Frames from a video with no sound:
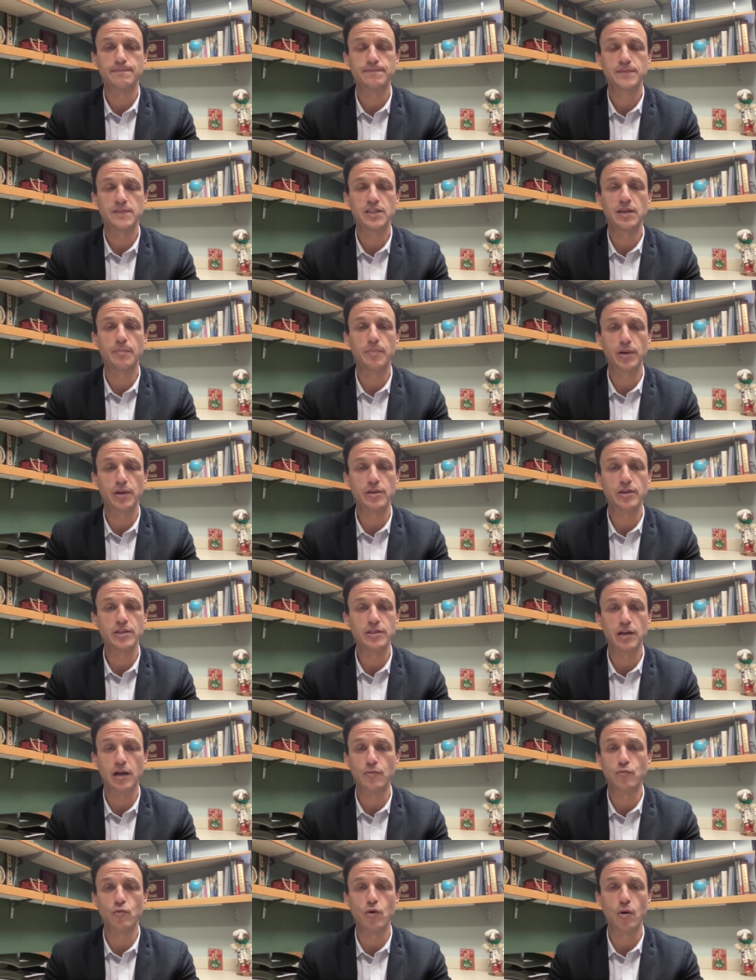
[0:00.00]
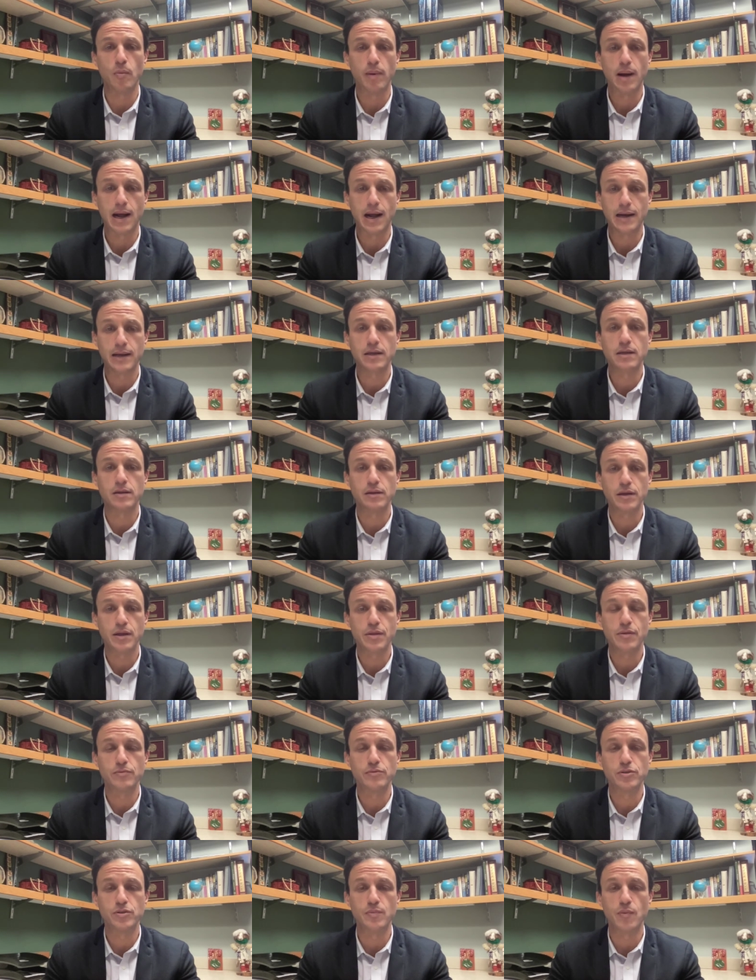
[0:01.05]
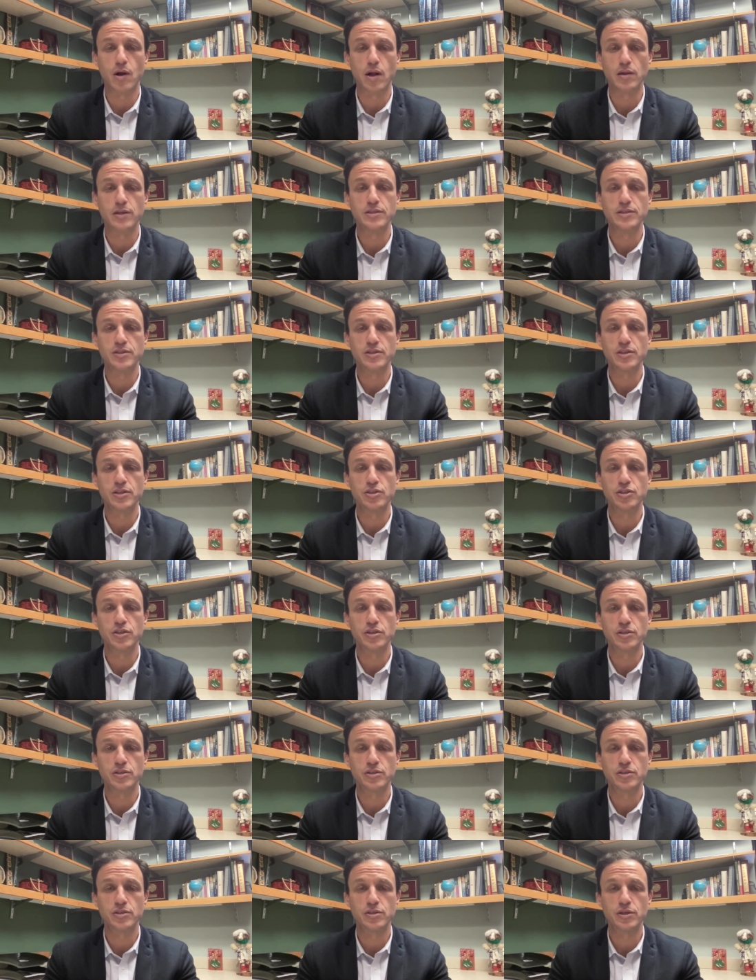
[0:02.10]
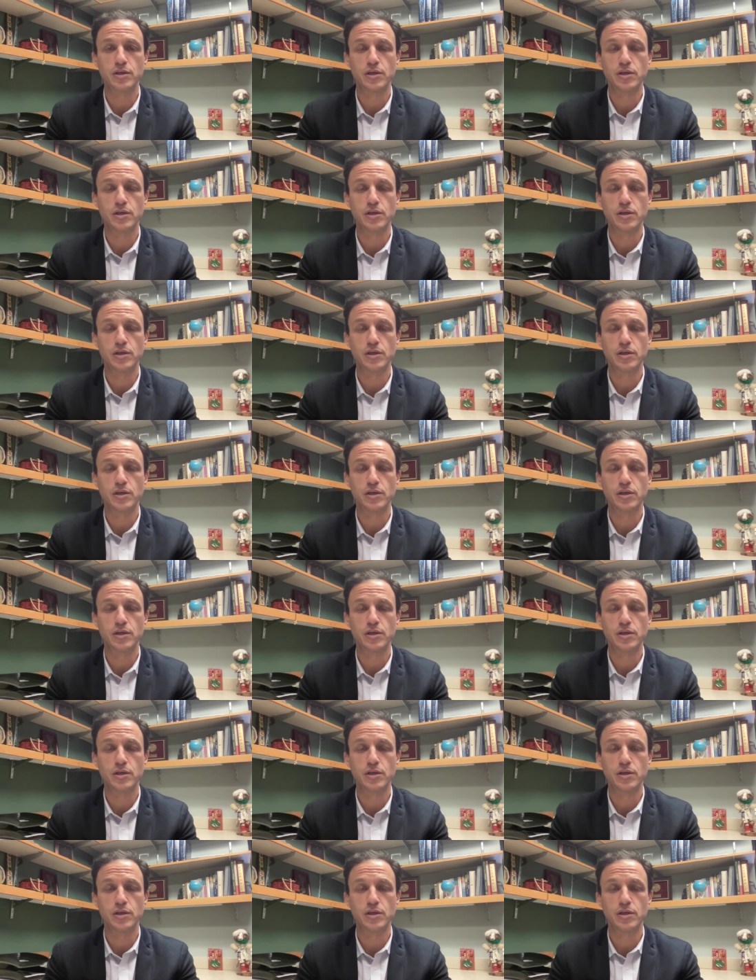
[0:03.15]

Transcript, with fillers: typically done robotically through small incisions